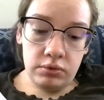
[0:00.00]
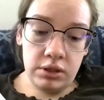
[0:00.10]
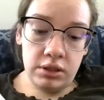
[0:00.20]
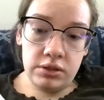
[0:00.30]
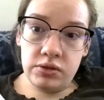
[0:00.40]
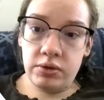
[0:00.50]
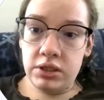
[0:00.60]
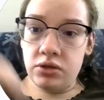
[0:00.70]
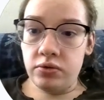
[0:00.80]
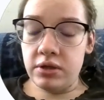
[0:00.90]
Okay, so
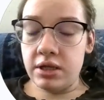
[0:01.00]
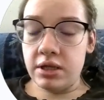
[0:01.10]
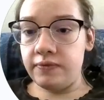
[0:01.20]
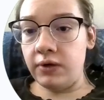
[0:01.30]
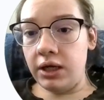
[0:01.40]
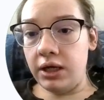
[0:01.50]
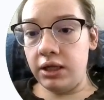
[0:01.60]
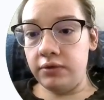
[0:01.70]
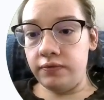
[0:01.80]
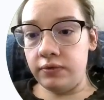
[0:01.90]
I know that's
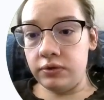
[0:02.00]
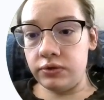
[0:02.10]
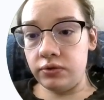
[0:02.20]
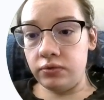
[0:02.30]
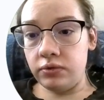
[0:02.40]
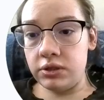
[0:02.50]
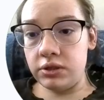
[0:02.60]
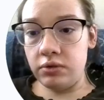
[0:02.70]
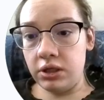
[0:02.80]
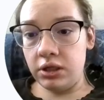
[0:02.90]
5. So let's
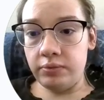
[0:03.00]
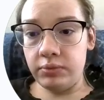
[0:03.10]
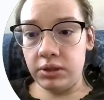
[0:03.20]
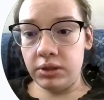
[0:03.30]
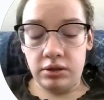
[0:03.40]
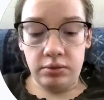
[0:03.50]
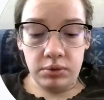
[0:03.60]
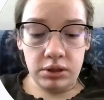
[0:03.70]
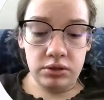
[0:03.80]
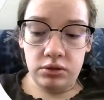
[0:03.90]
go ahead. I'm going to
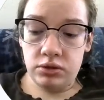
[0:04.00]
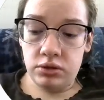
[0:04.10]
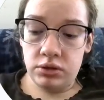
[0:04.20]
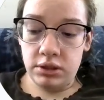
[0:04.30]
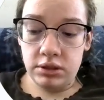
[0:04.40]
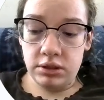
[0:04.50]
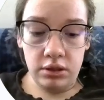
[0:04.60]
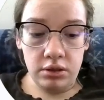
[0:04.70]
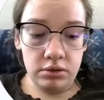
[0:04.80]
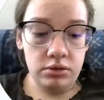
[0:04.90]
label that so you can
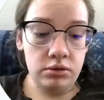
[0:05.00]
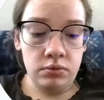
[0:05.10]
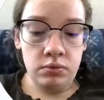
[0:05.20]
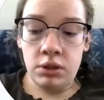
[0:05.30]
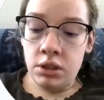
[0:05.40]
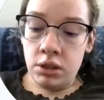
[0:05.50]
see here. 2